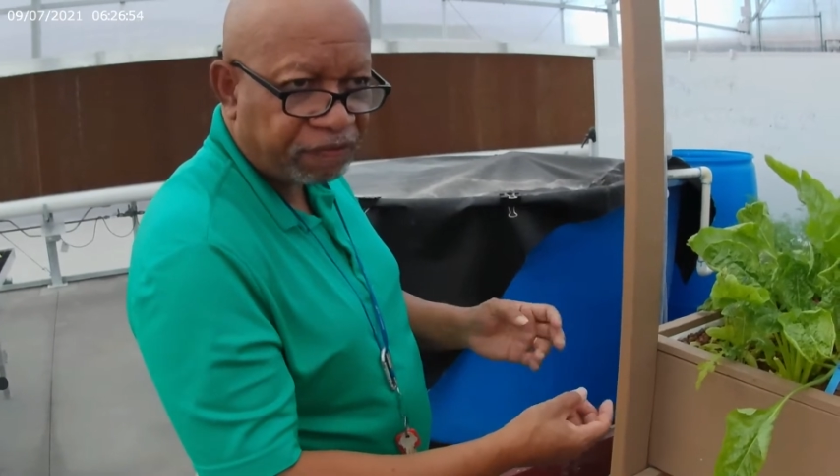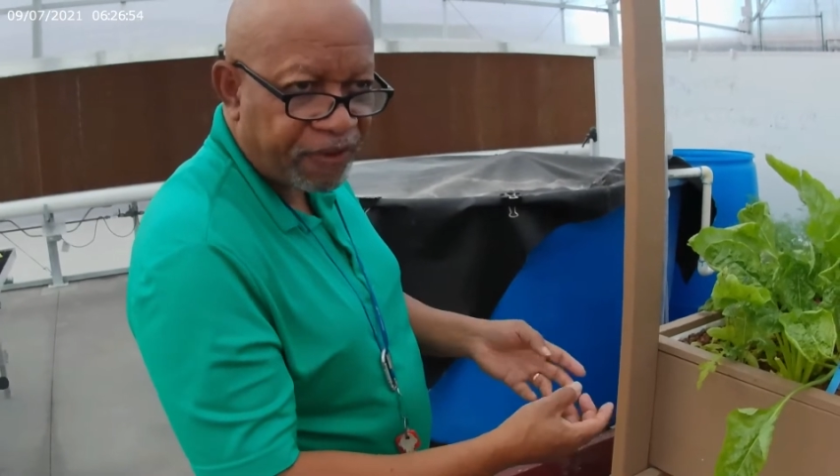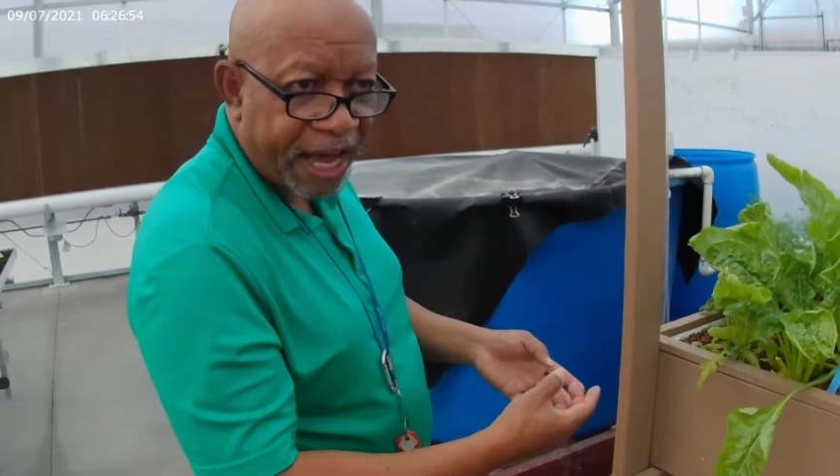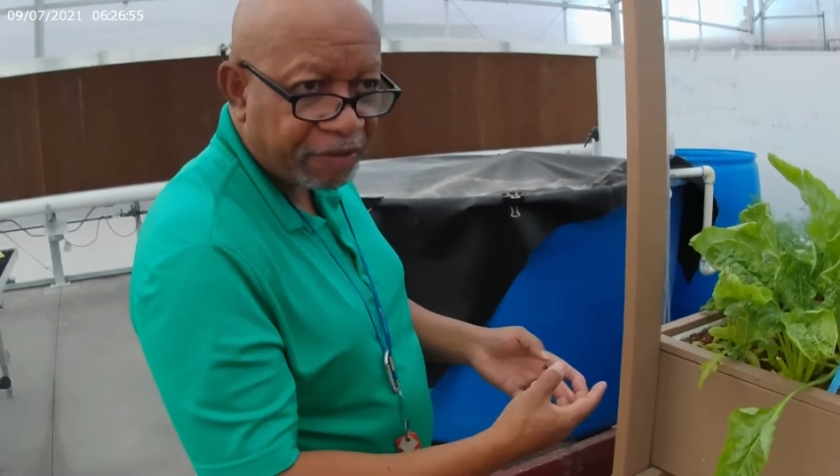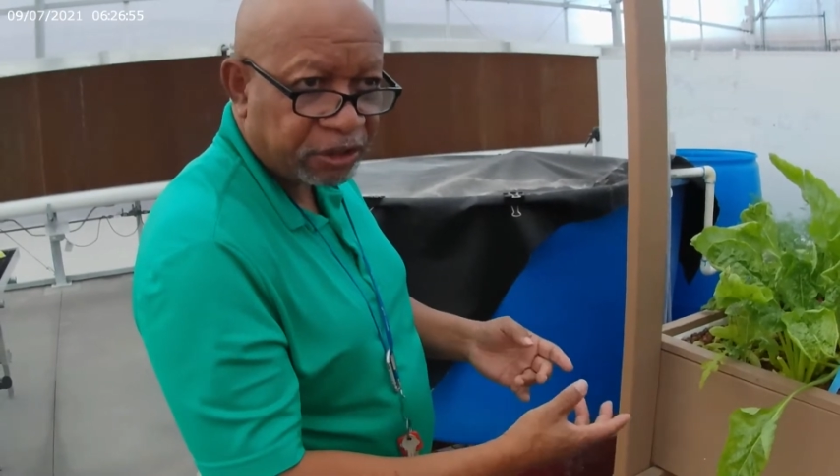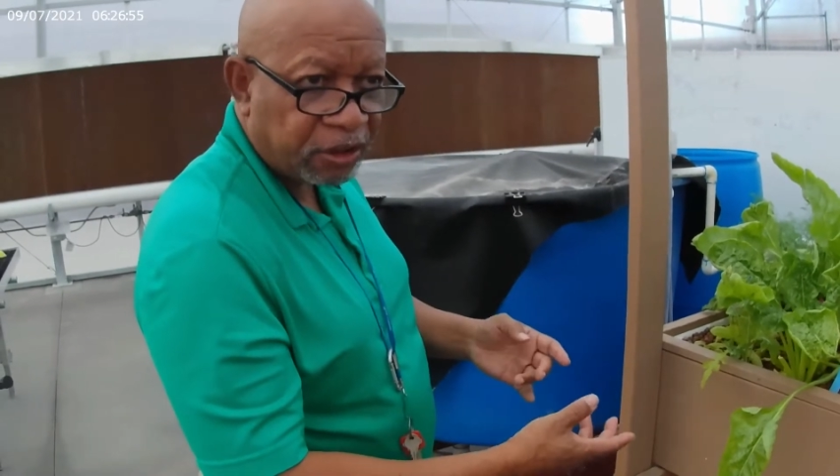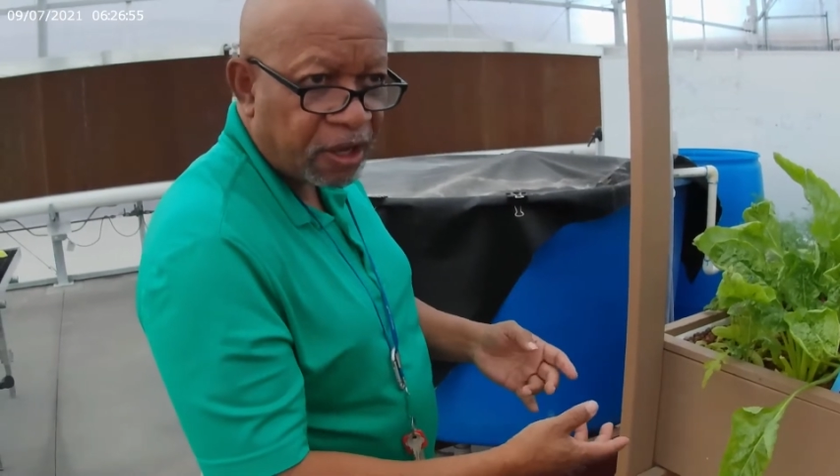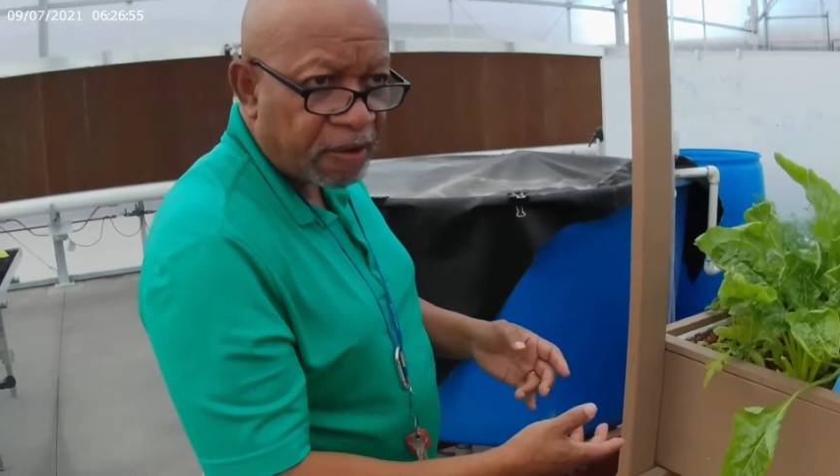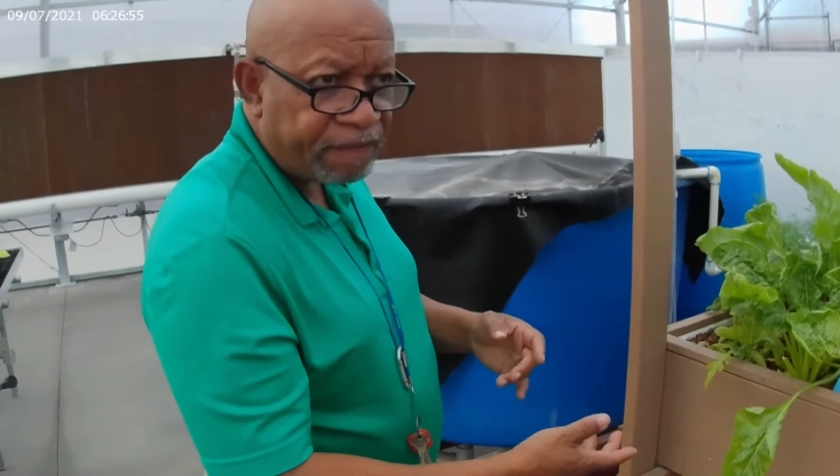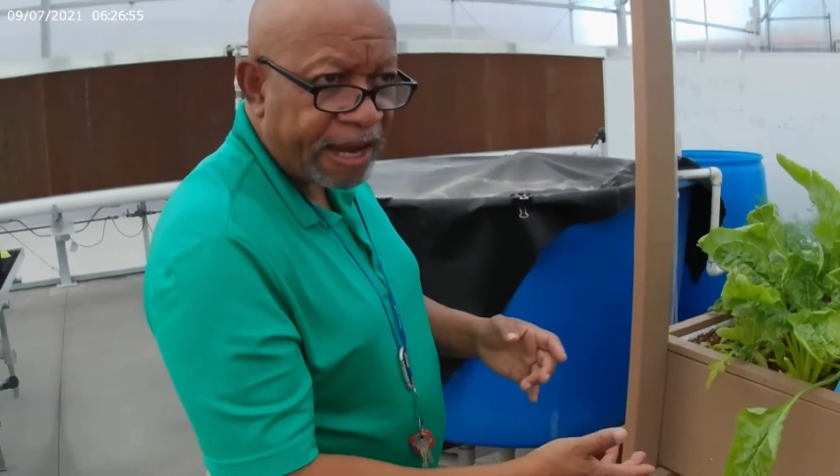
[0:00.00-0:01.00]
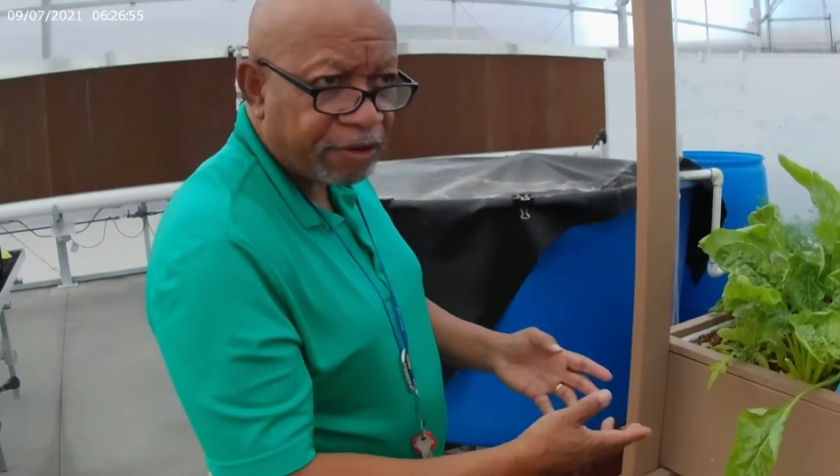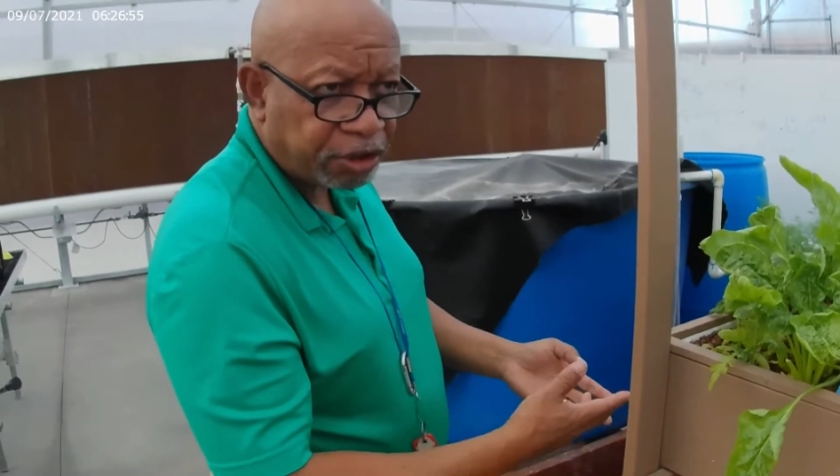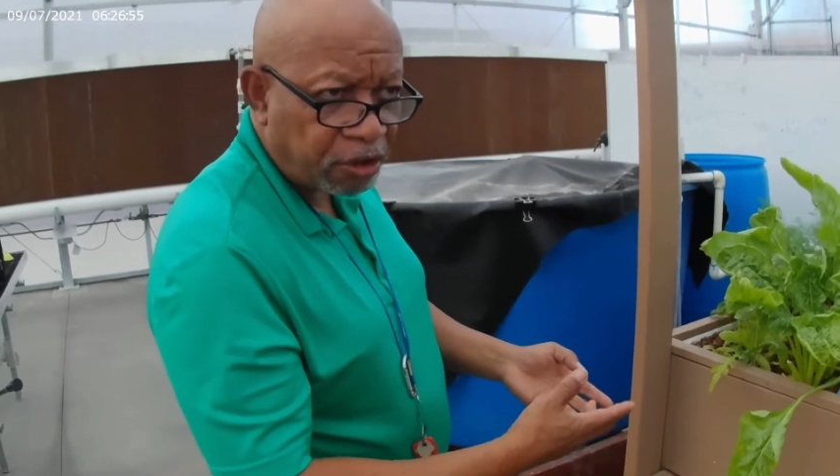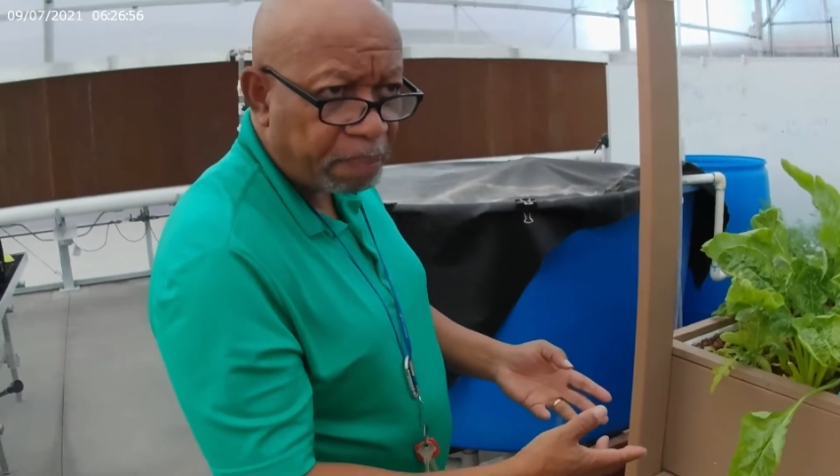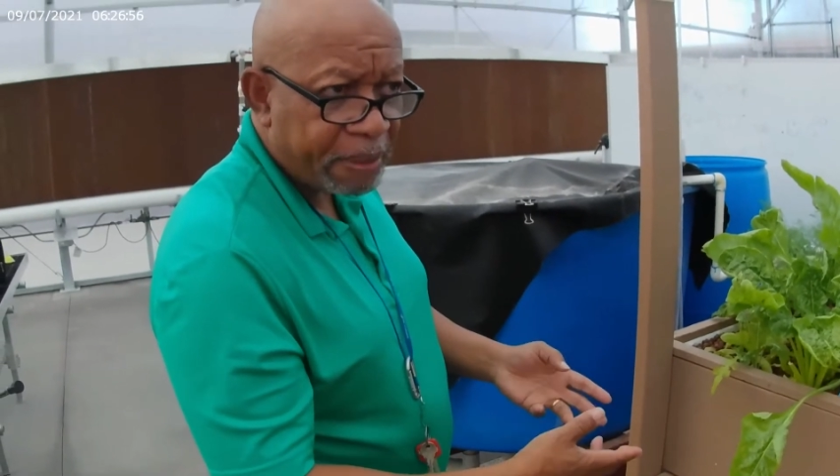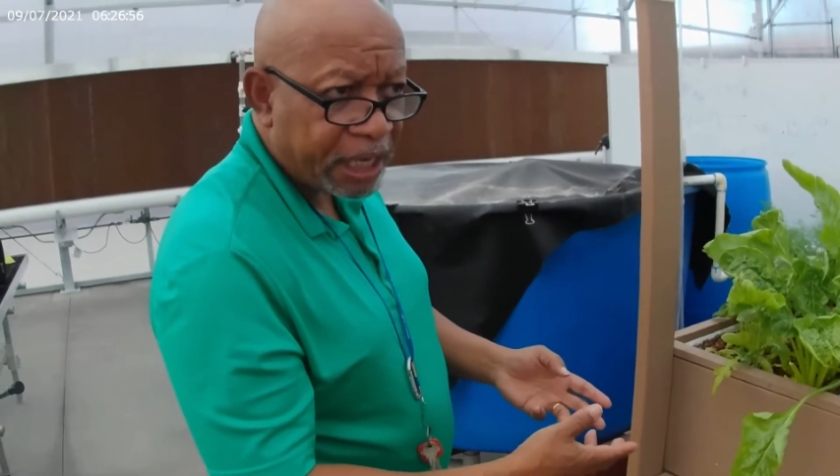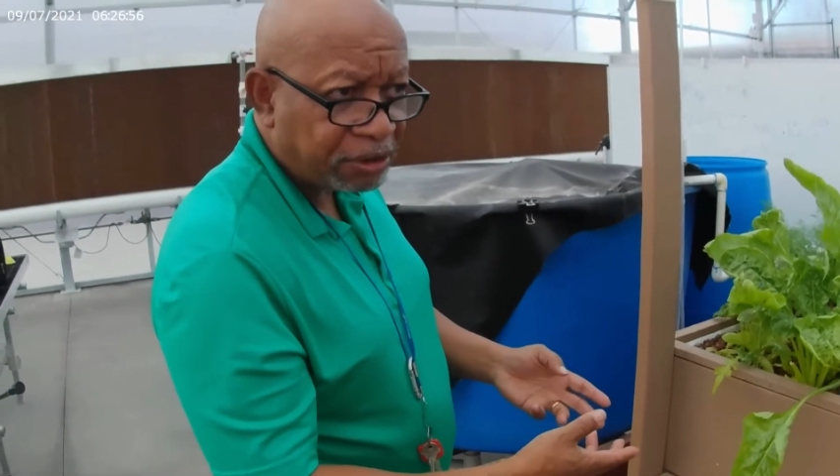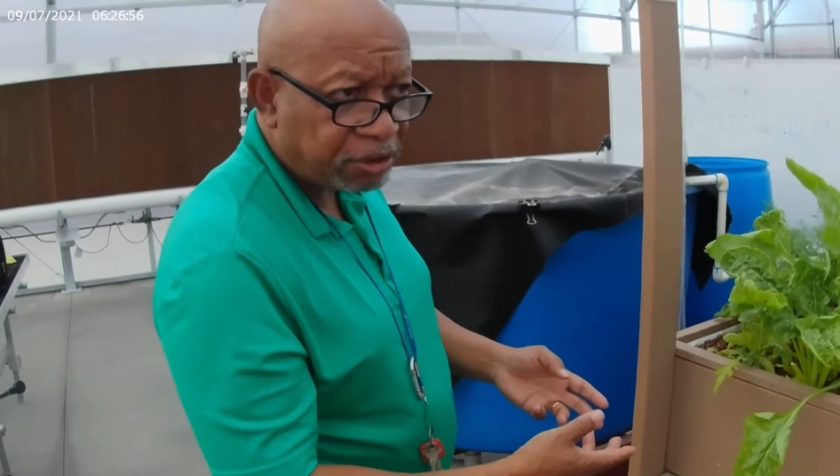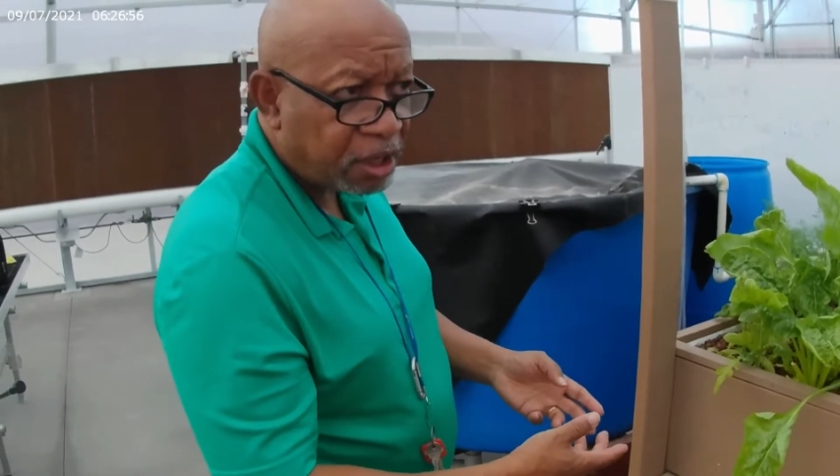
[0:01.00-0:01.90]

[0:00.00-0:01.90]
5 or so minutes.